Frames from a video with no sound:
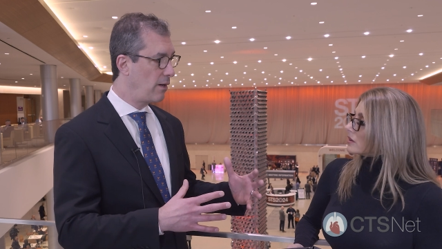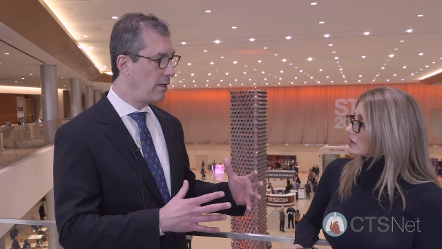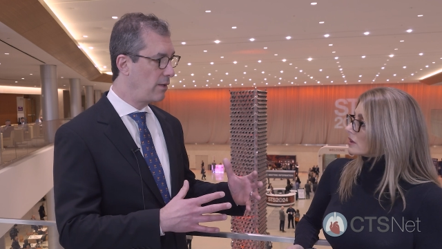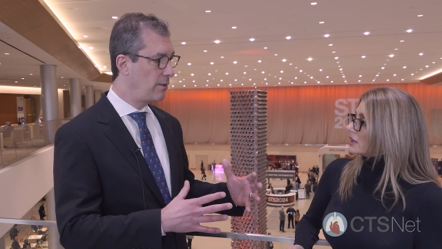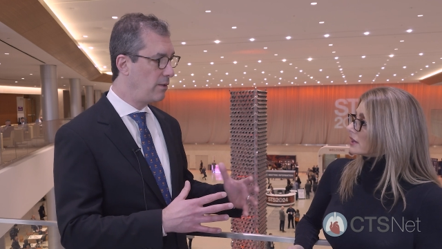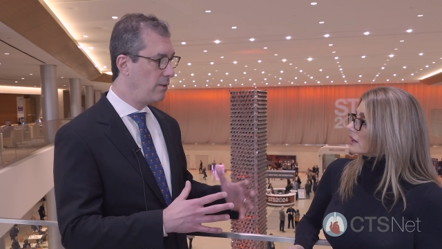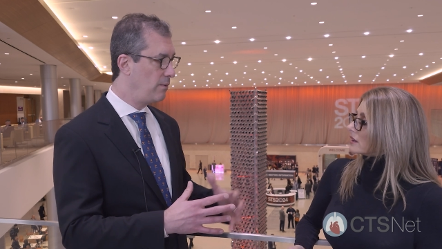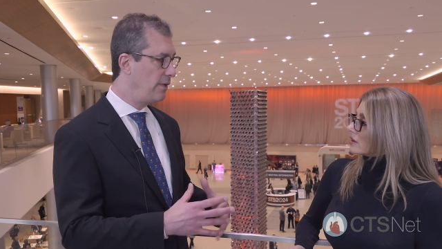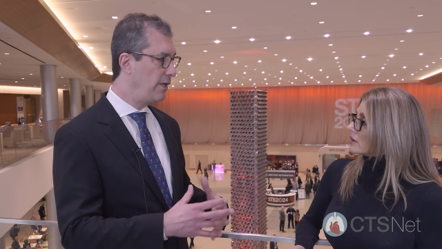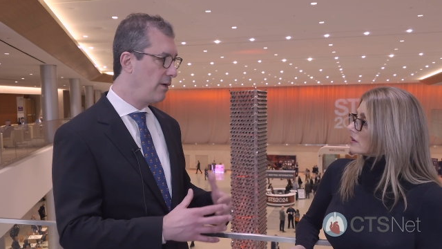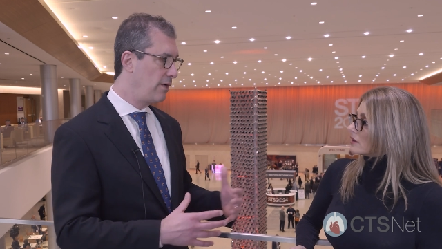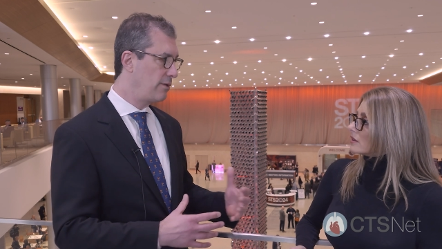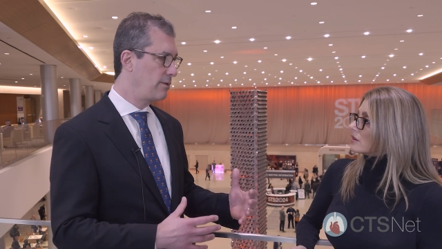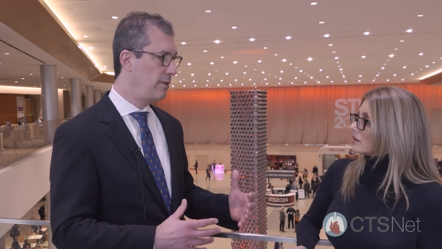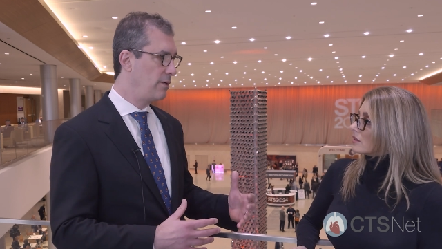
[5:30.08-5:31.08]
Speaker 1: article, we
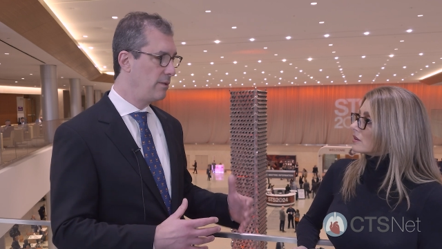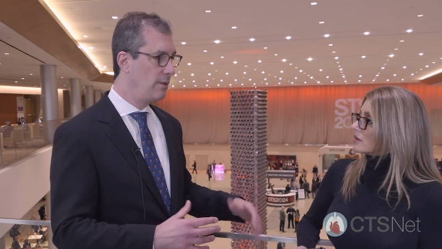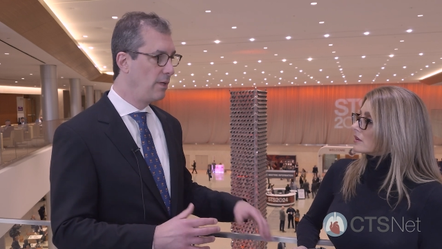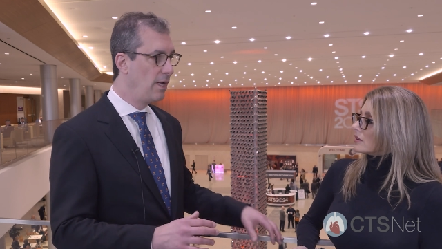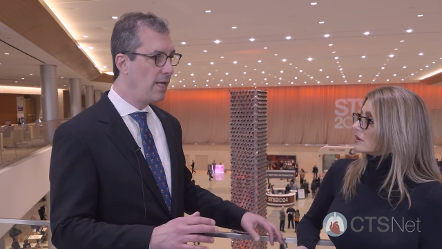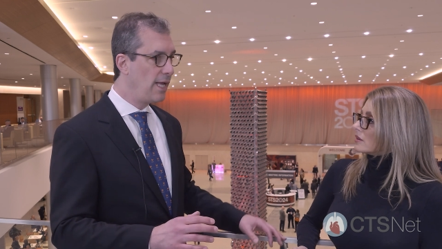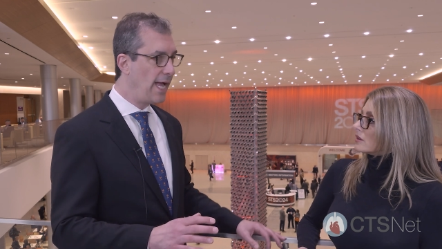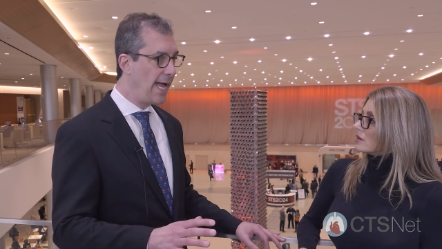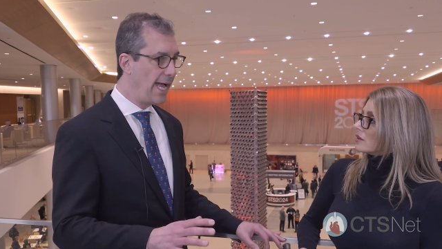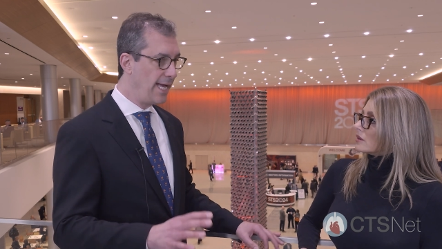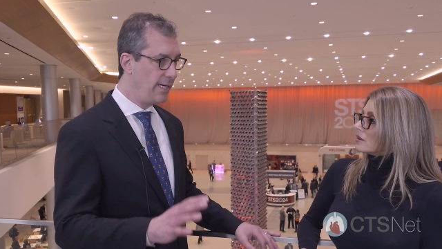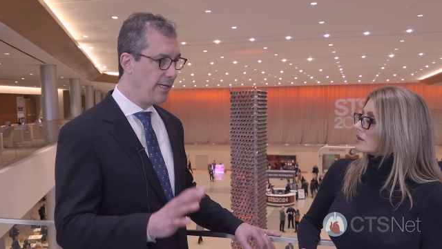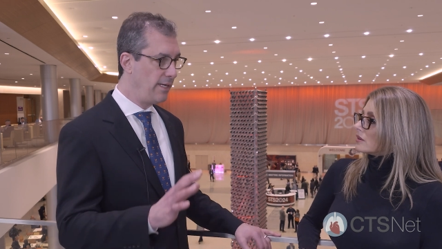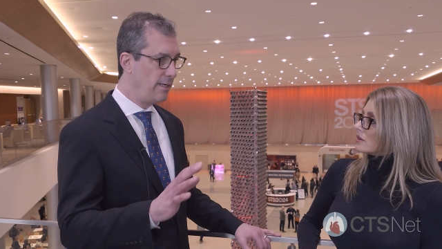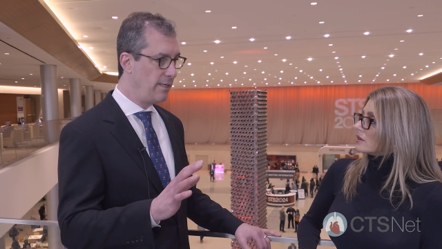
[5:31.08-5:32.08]
also
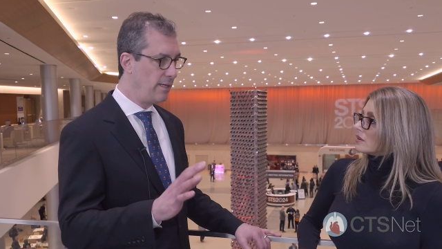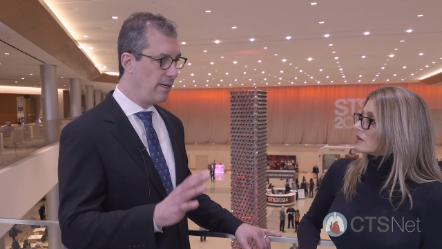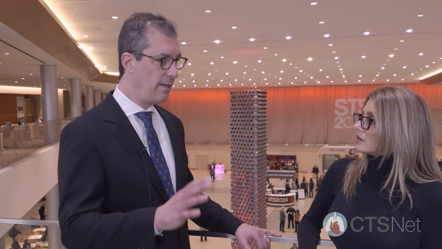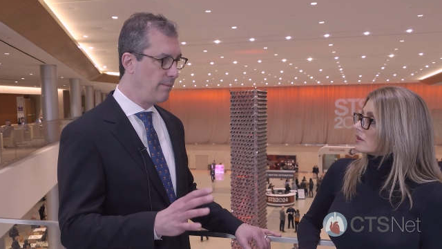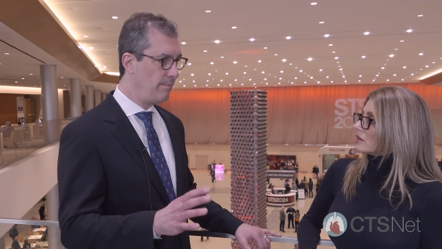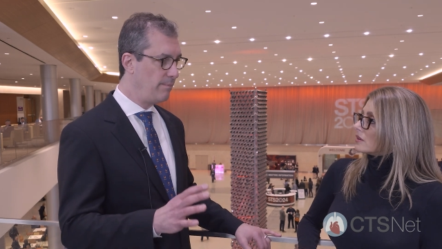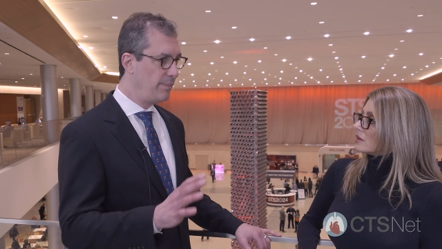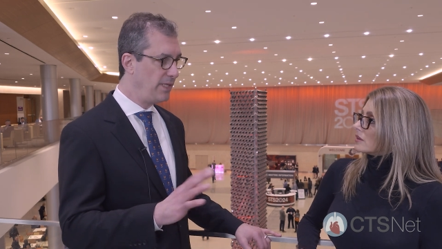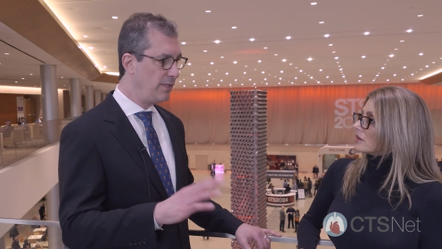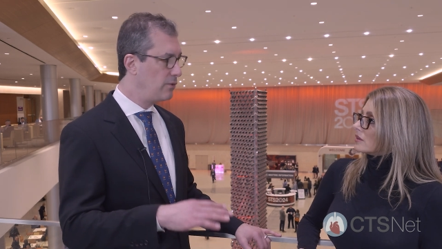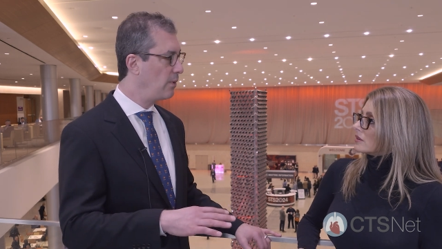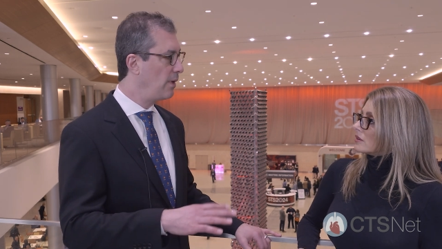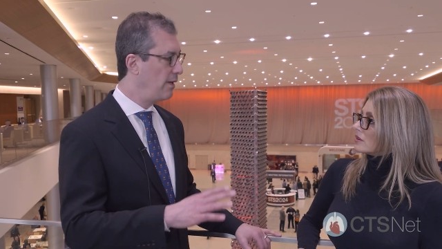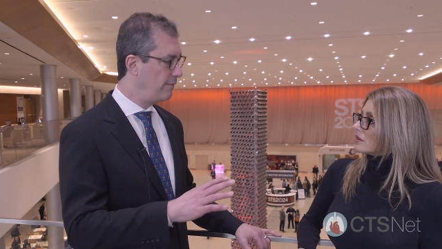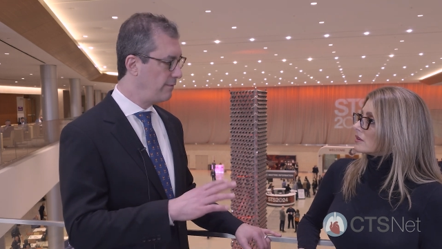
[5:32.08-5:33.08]
add in
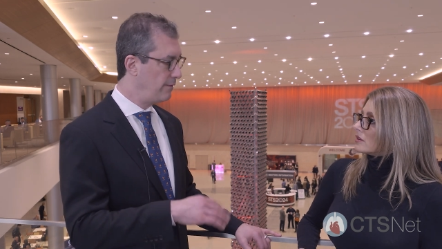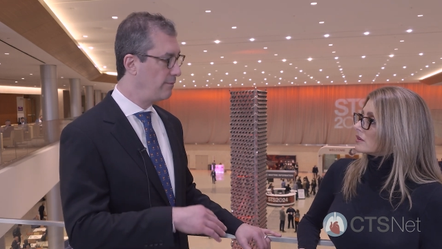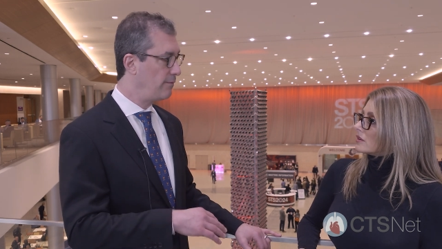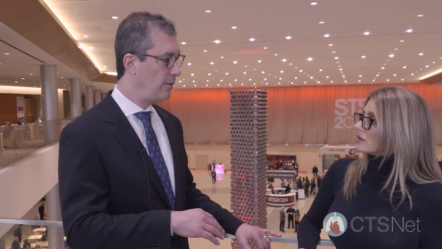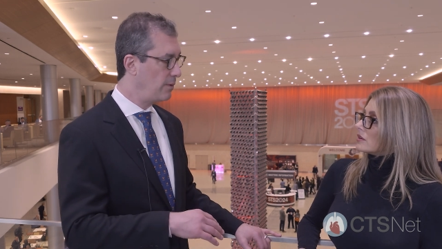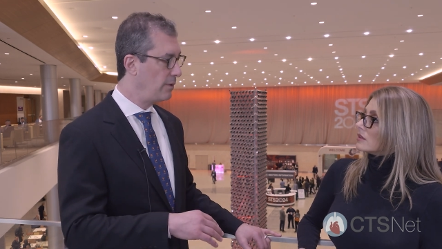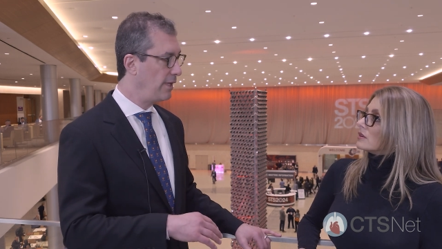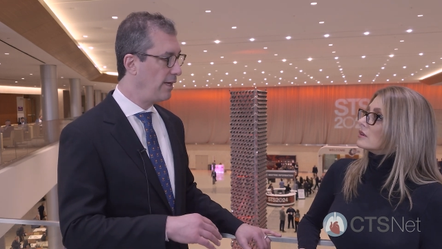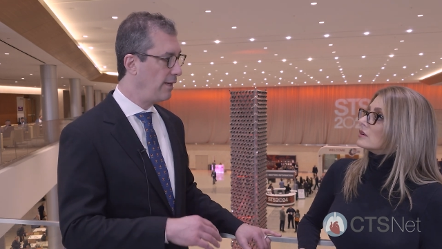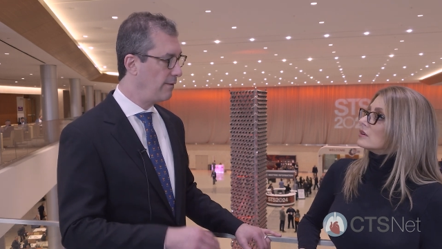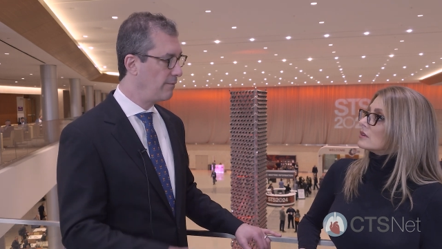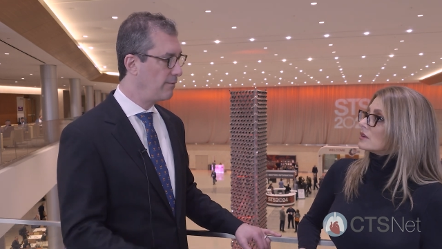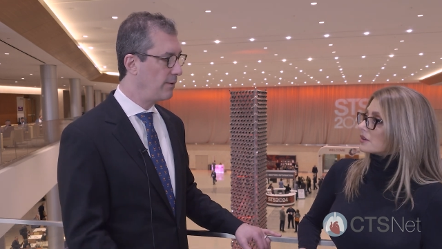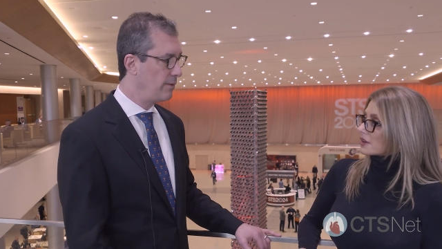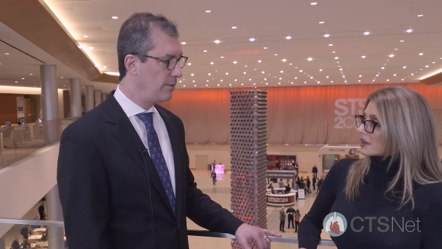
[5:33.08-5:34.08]
B12 and folate
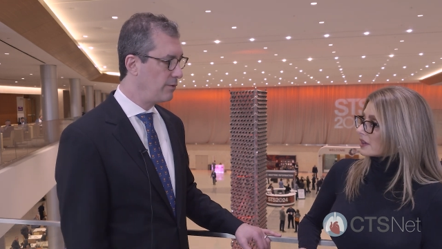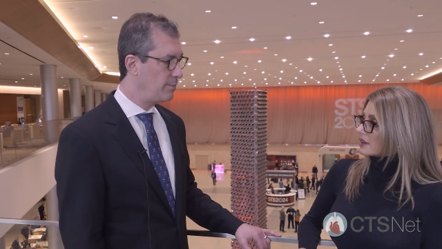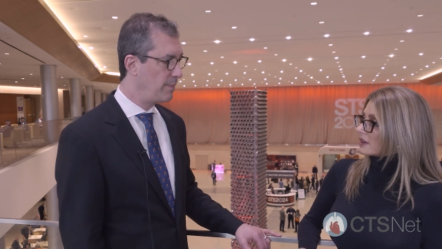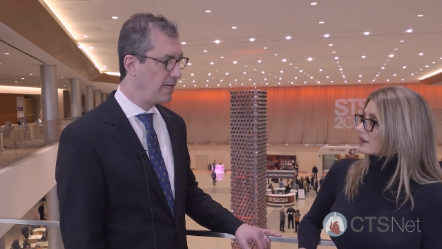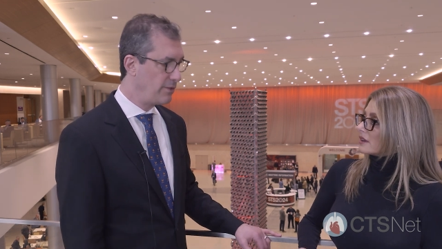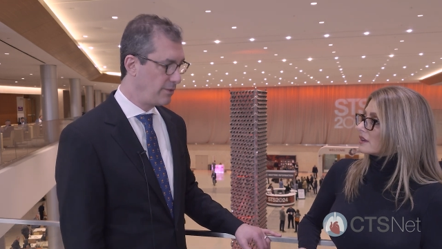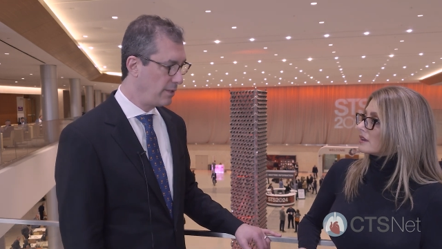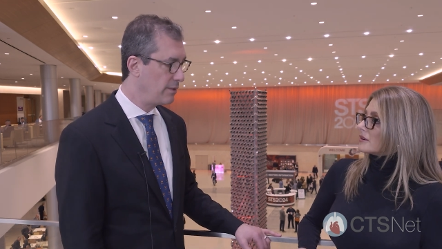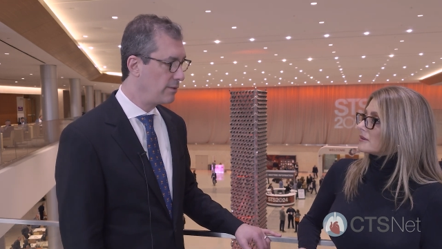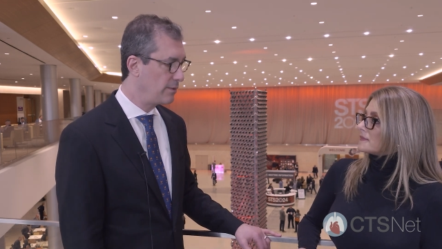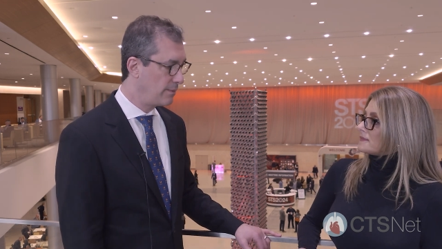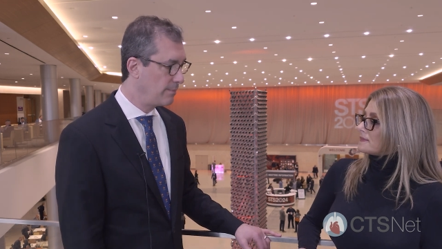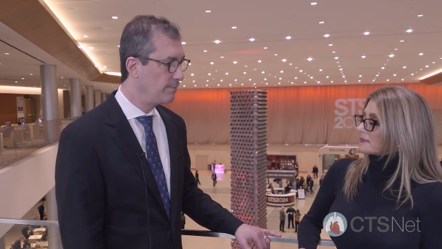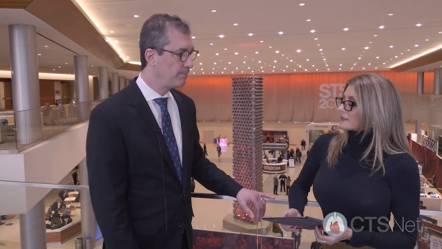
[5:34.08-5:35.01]
for those patients.